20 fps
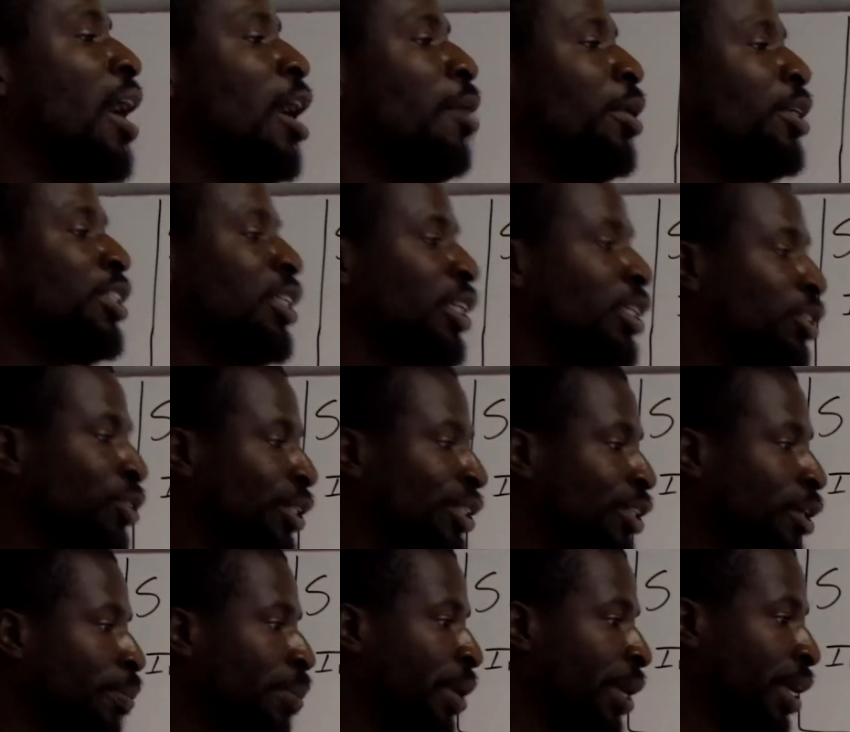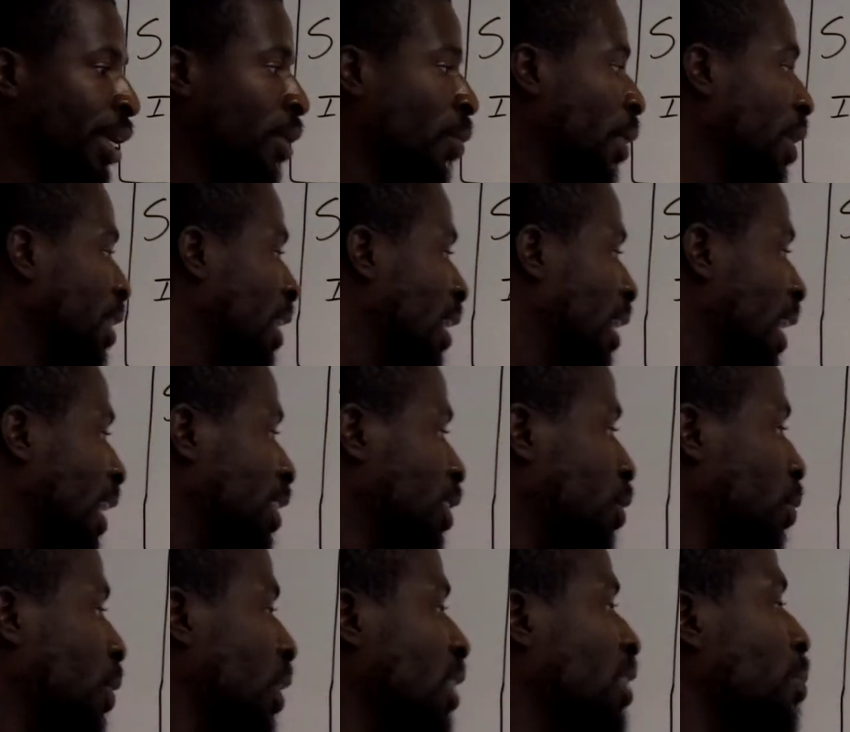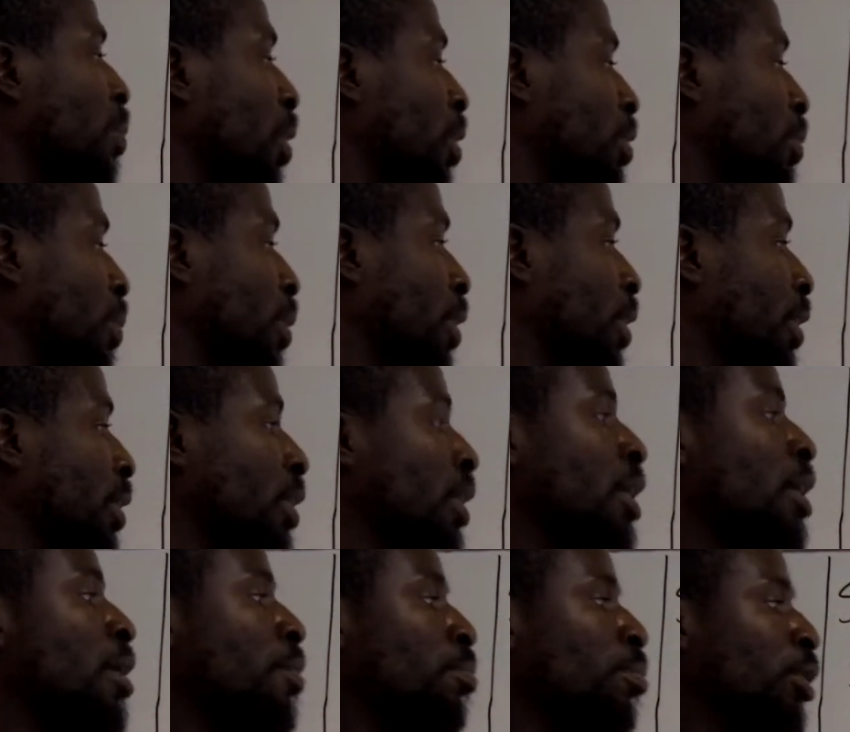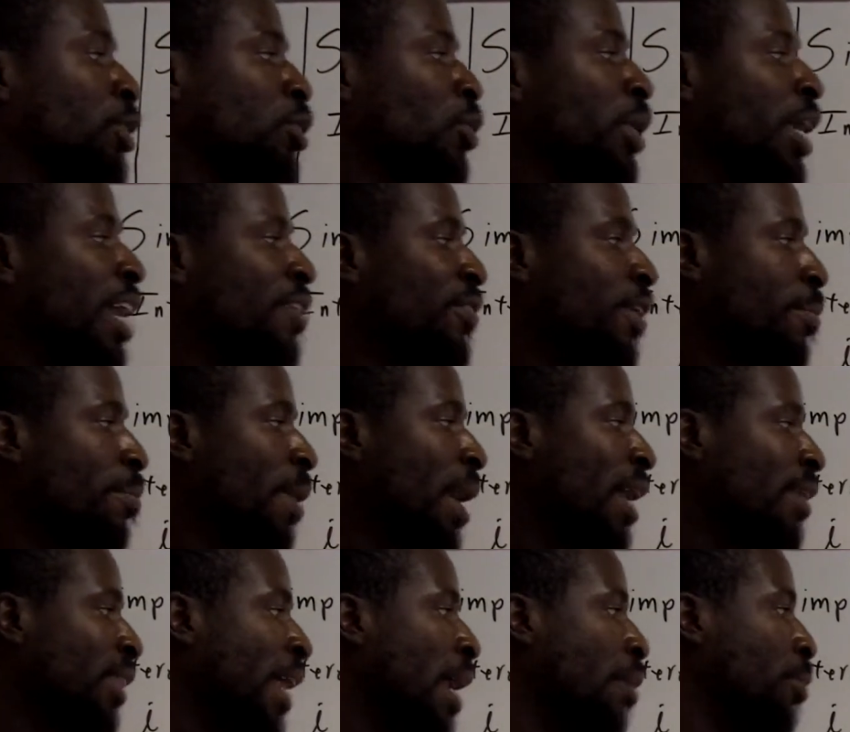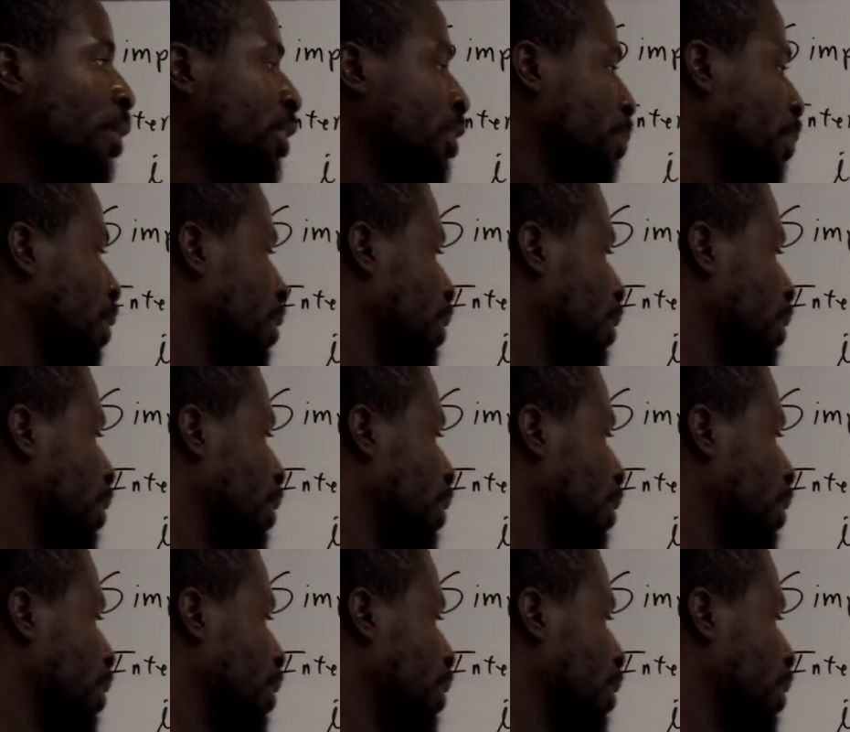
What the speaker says: out how much interest you're paying, well, they lent you this much money, but you gave them back that much